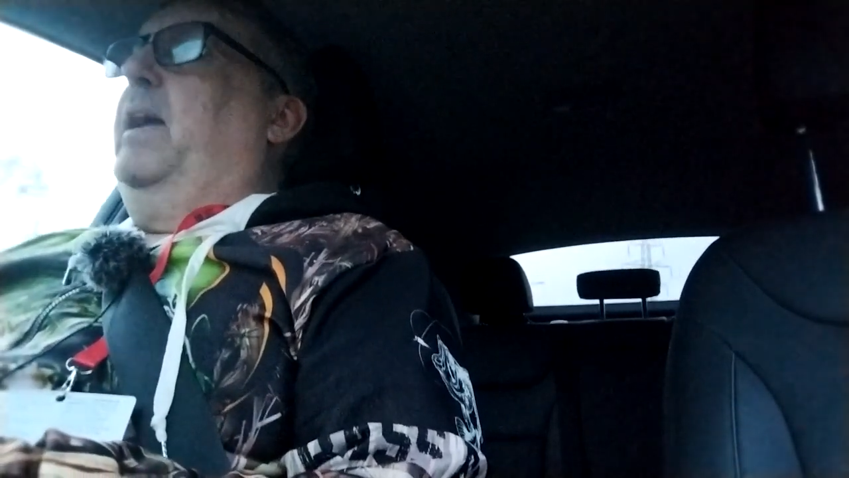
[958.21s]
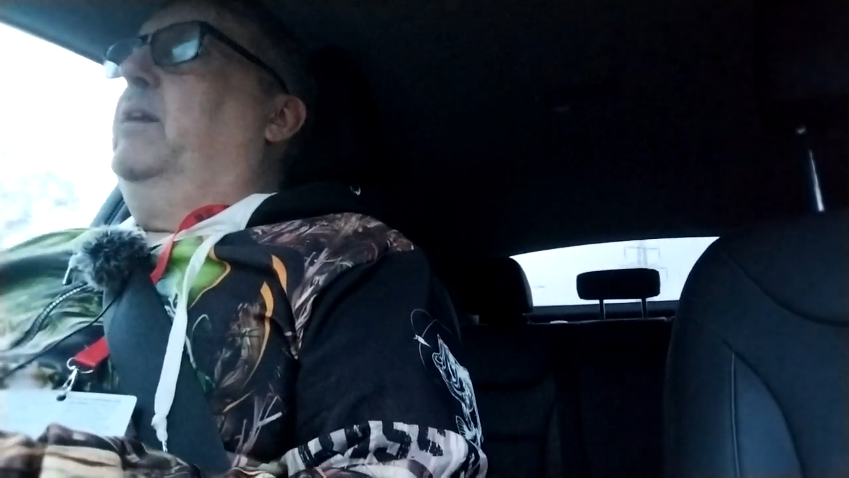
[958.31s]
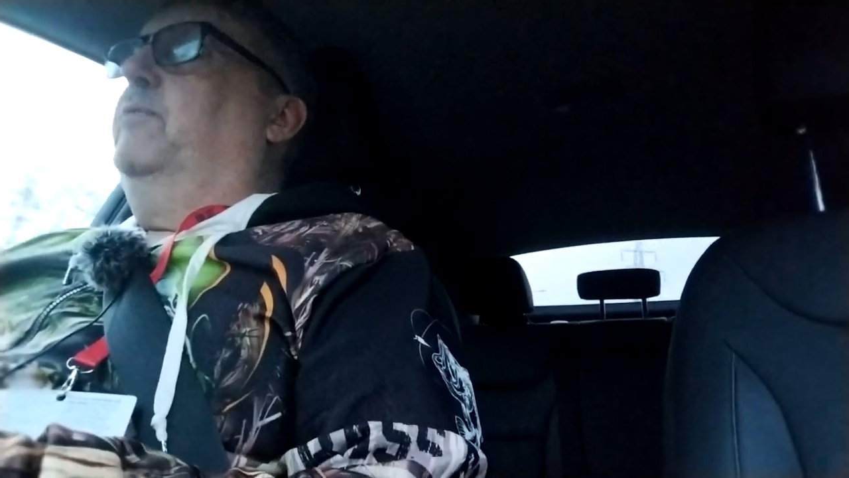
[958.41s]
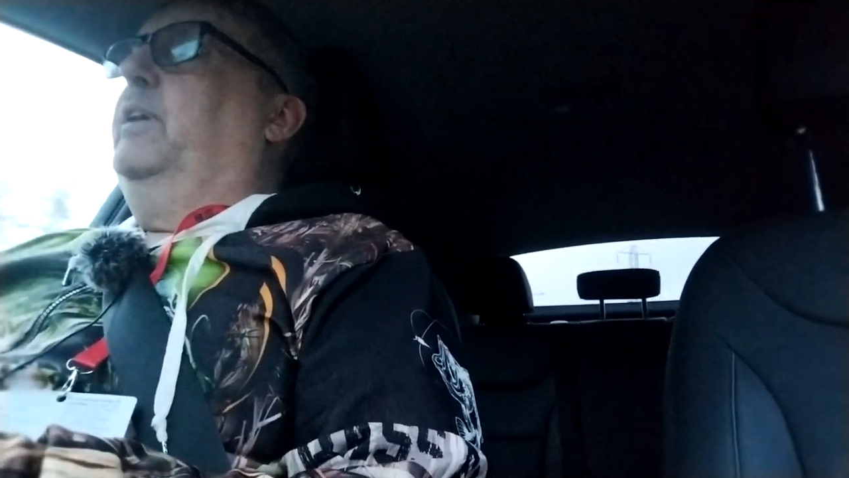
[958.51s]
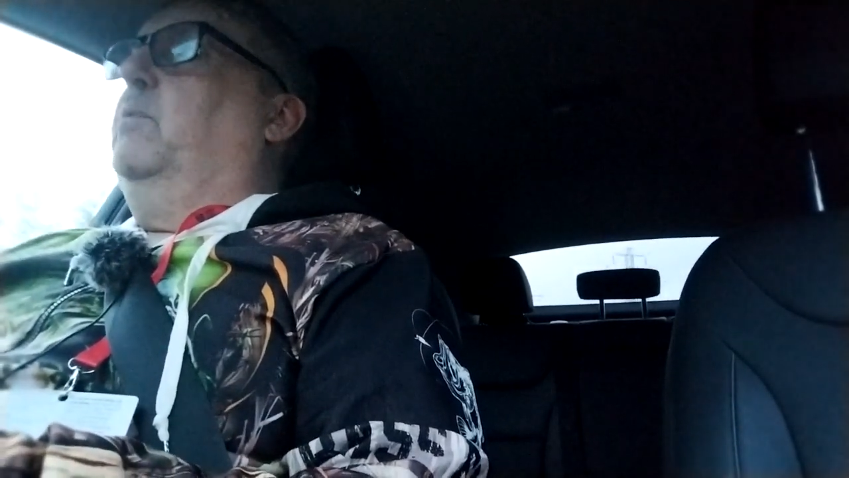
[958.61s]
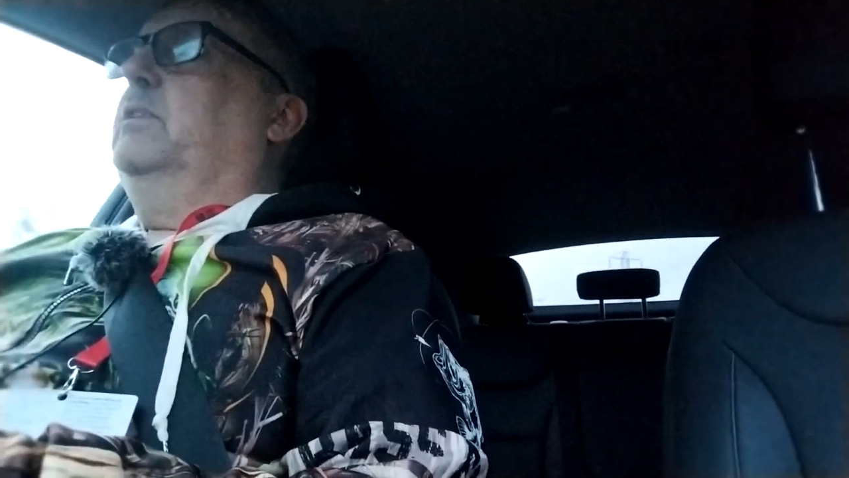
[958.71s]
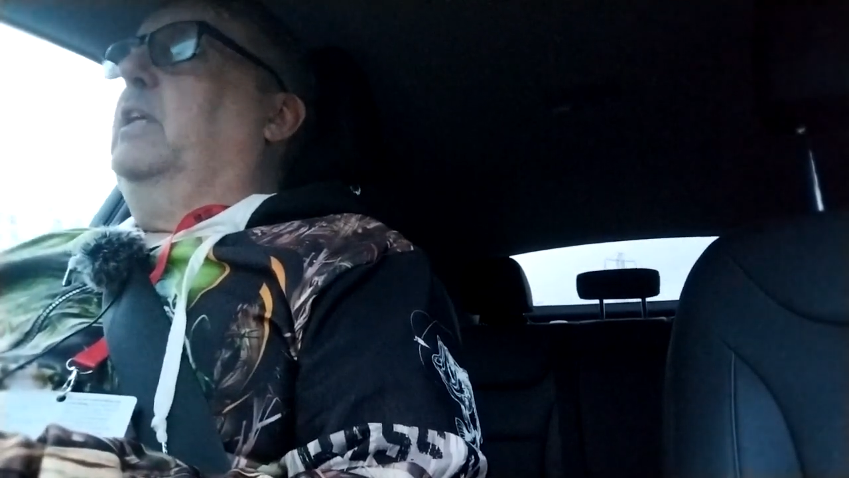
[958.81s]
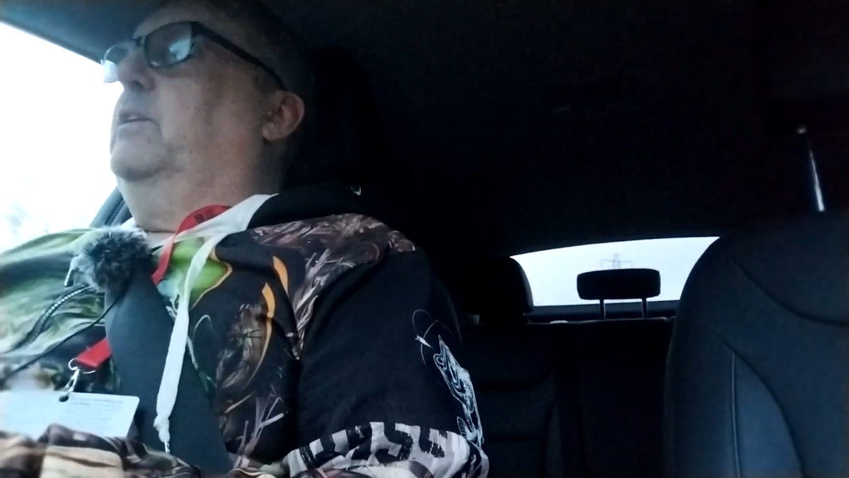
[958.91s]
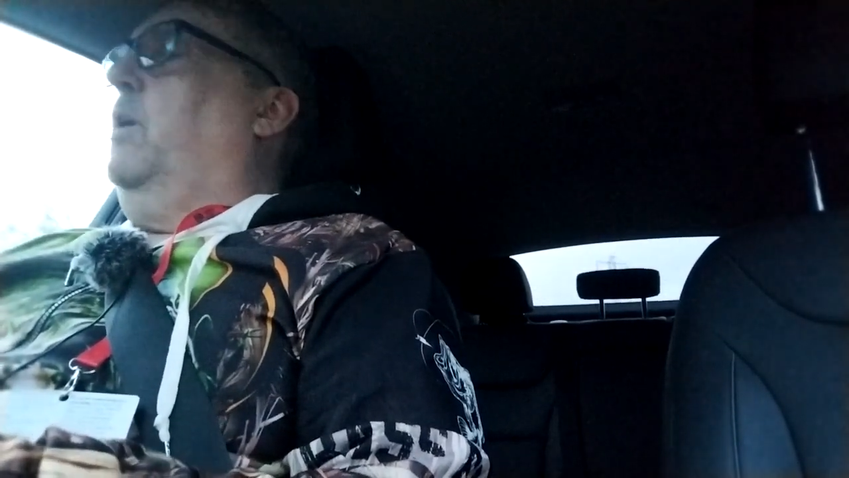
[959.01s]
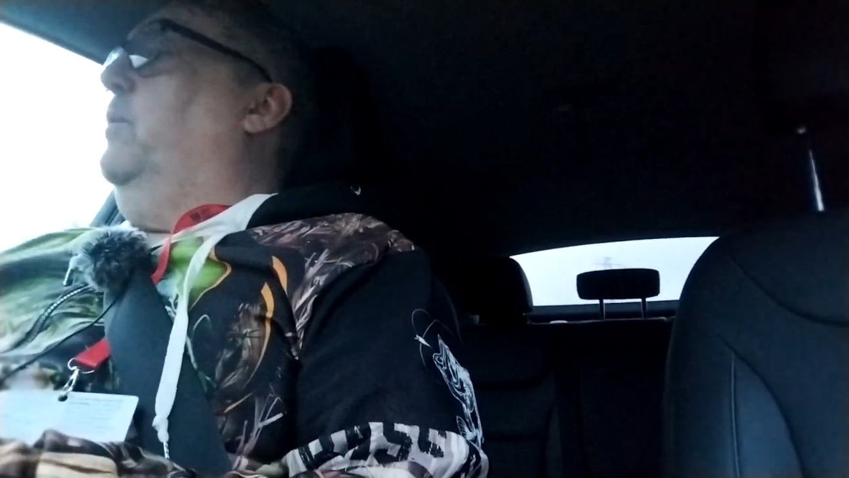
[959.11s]
I think it was,
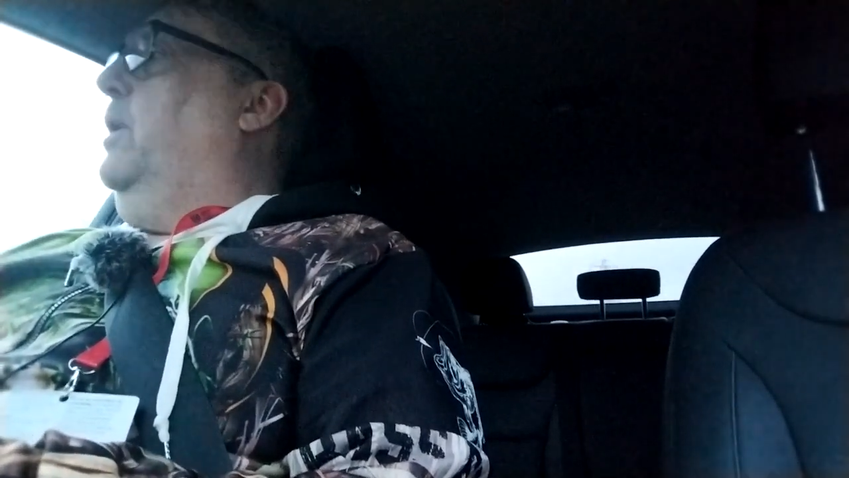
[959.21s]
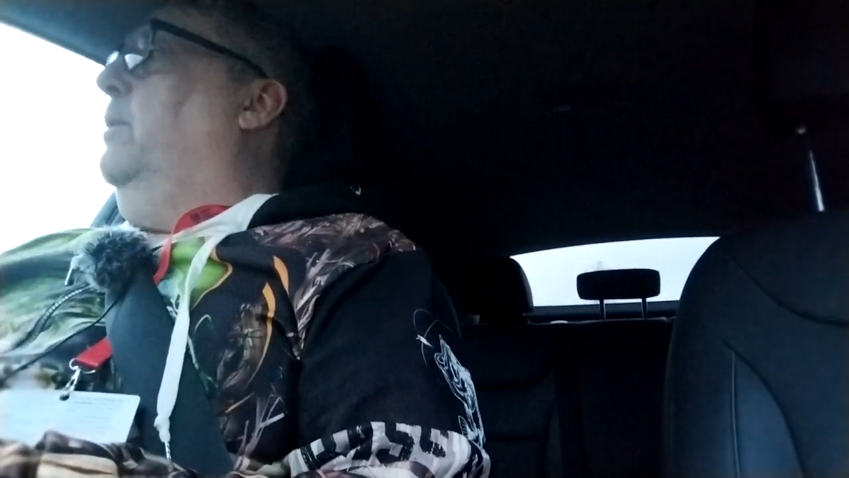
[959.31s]
I don't